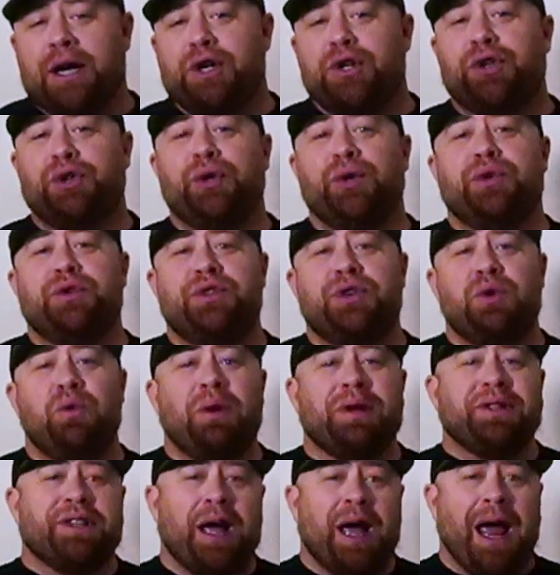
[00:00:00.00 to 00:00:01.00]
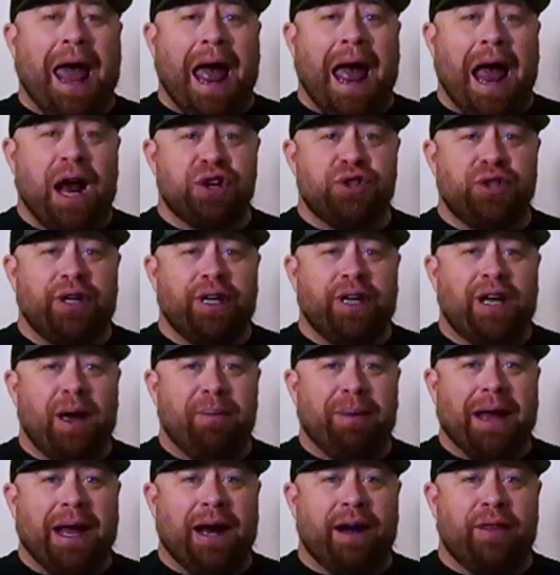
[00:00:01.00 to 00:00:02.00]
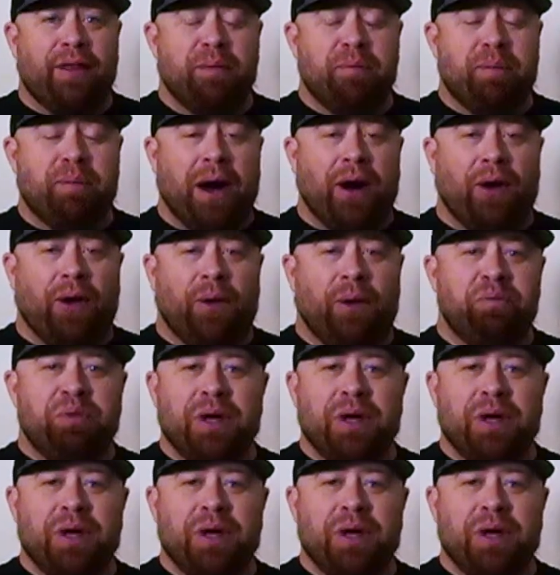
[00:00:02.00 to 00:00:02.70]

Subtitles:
true to what's actually coming out of the barrel.